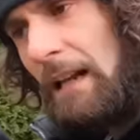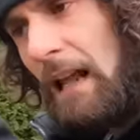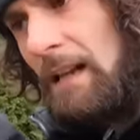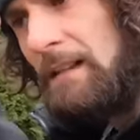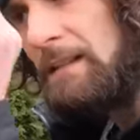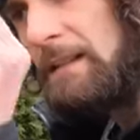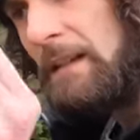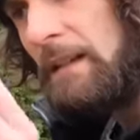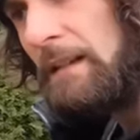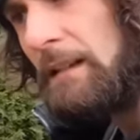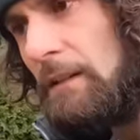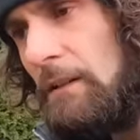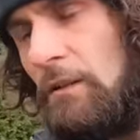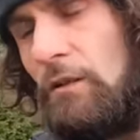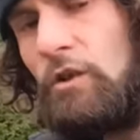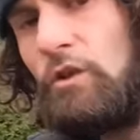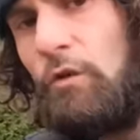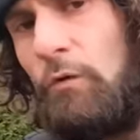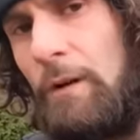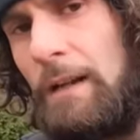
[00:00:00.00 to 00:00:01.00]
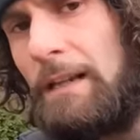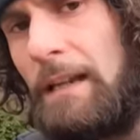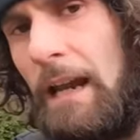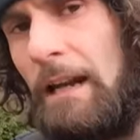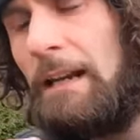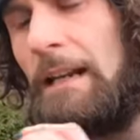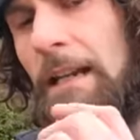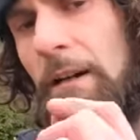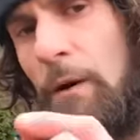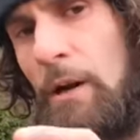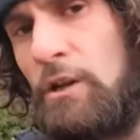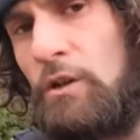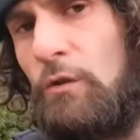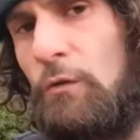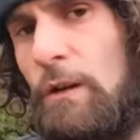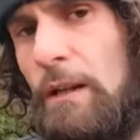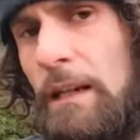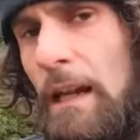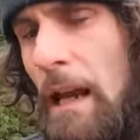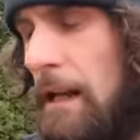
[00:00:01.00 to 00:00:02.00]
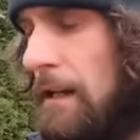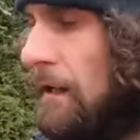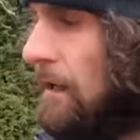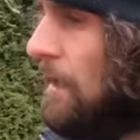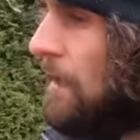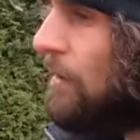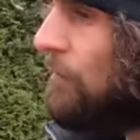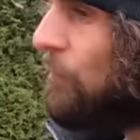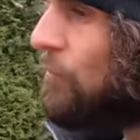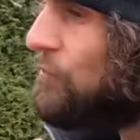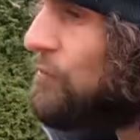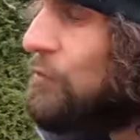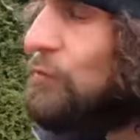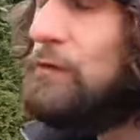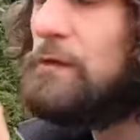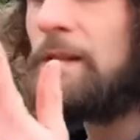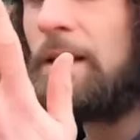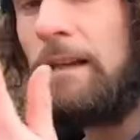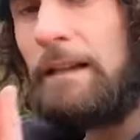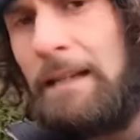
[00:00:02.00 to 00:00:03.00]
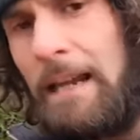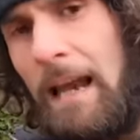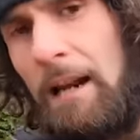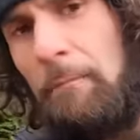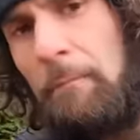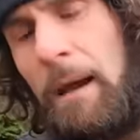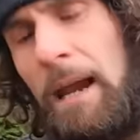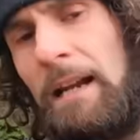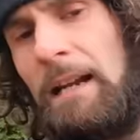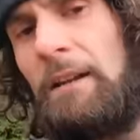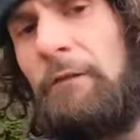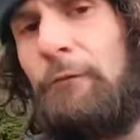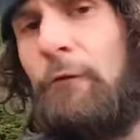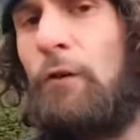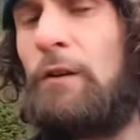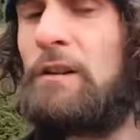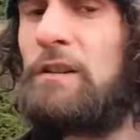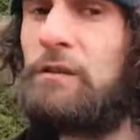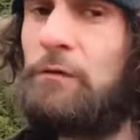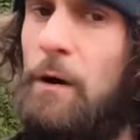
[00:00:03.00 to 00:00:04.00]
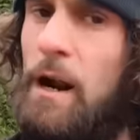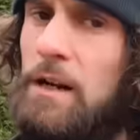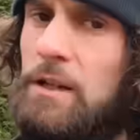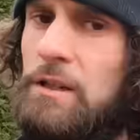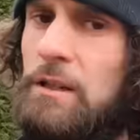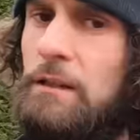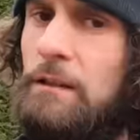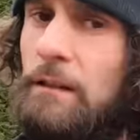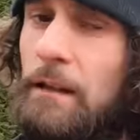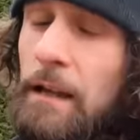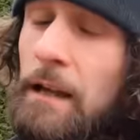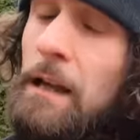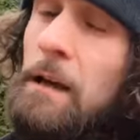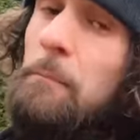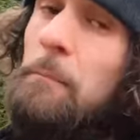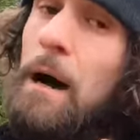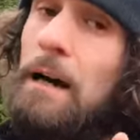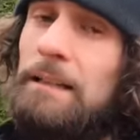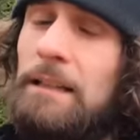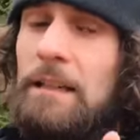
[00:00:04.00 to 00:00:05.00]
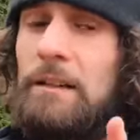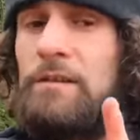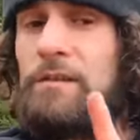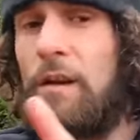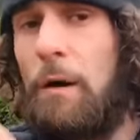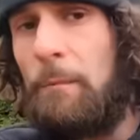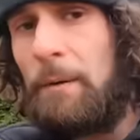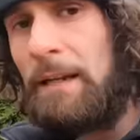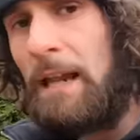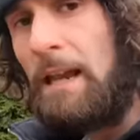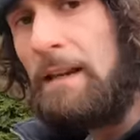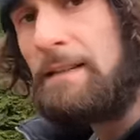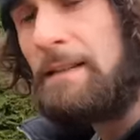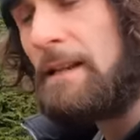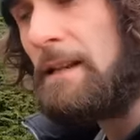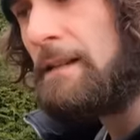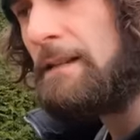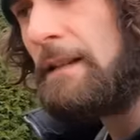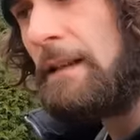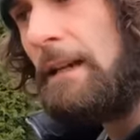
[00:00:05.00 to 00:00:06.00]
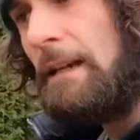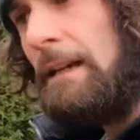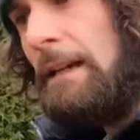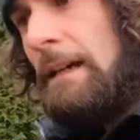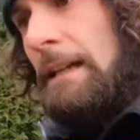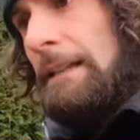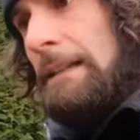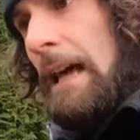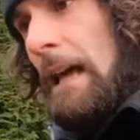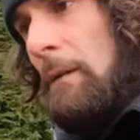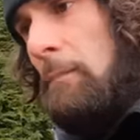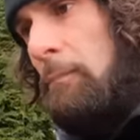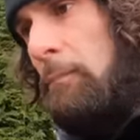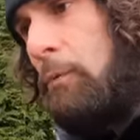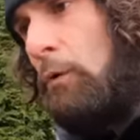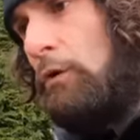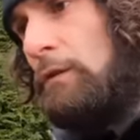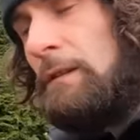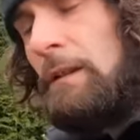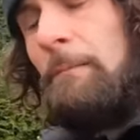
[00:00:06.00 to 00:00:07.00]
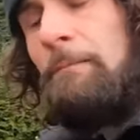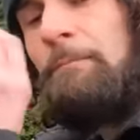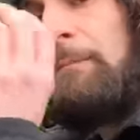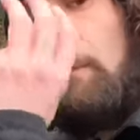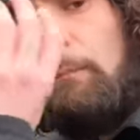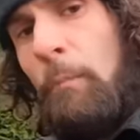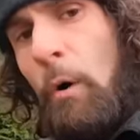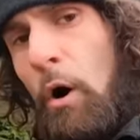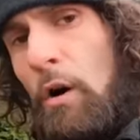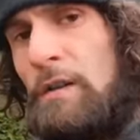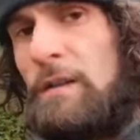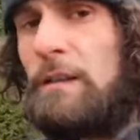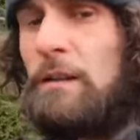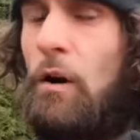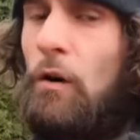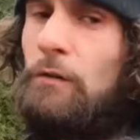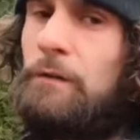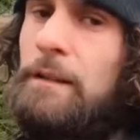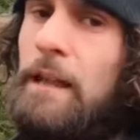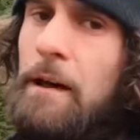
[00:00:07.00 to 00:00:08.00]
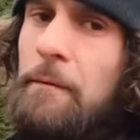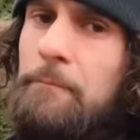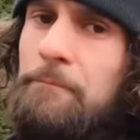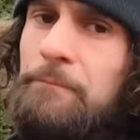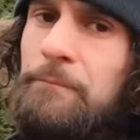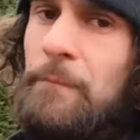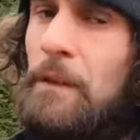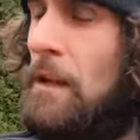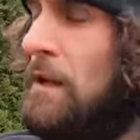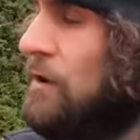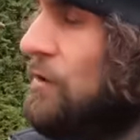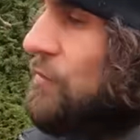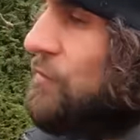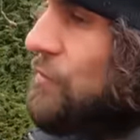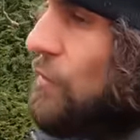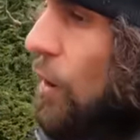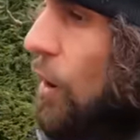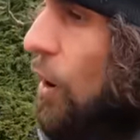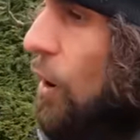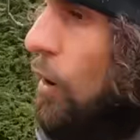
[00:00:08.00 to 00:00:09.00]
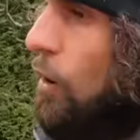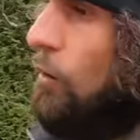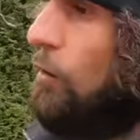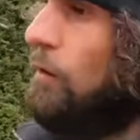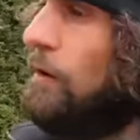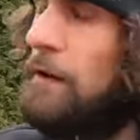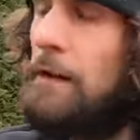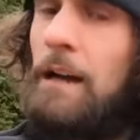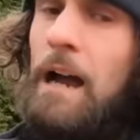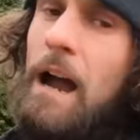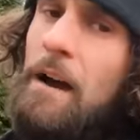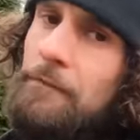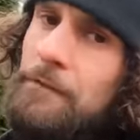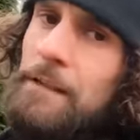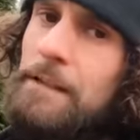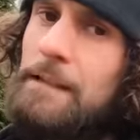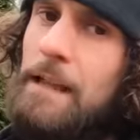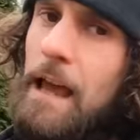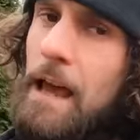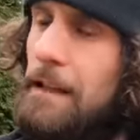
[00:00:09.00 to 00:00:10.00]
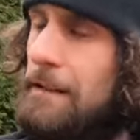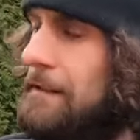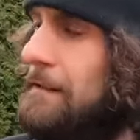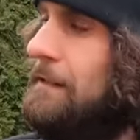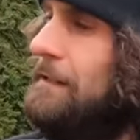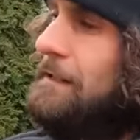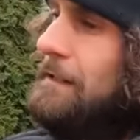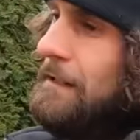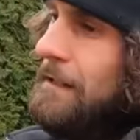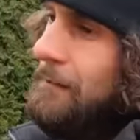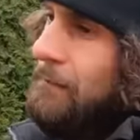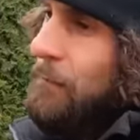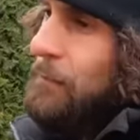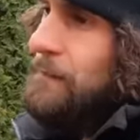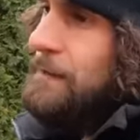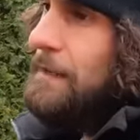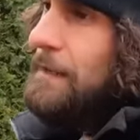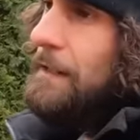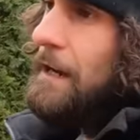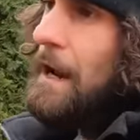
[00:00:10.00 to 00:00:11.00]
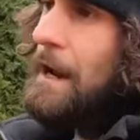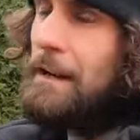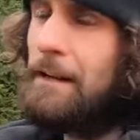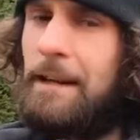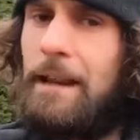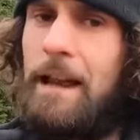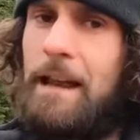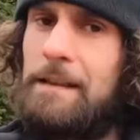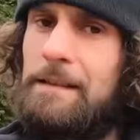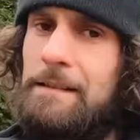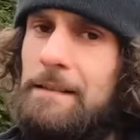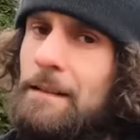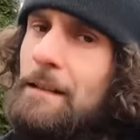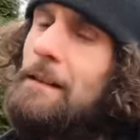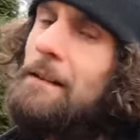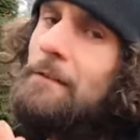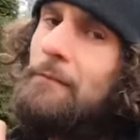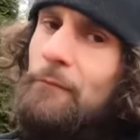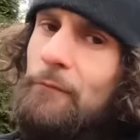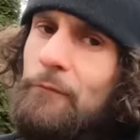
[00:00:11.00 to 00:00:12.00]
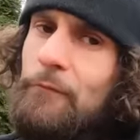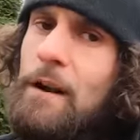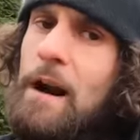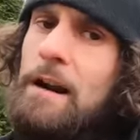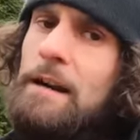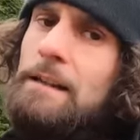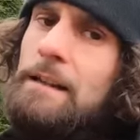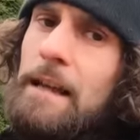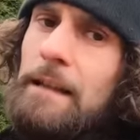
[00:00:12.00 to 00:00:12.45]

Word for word: classic shuriken hira shuriken was used again mainly for destruction but in some cases they put poison on them so after that it was uh, i guess very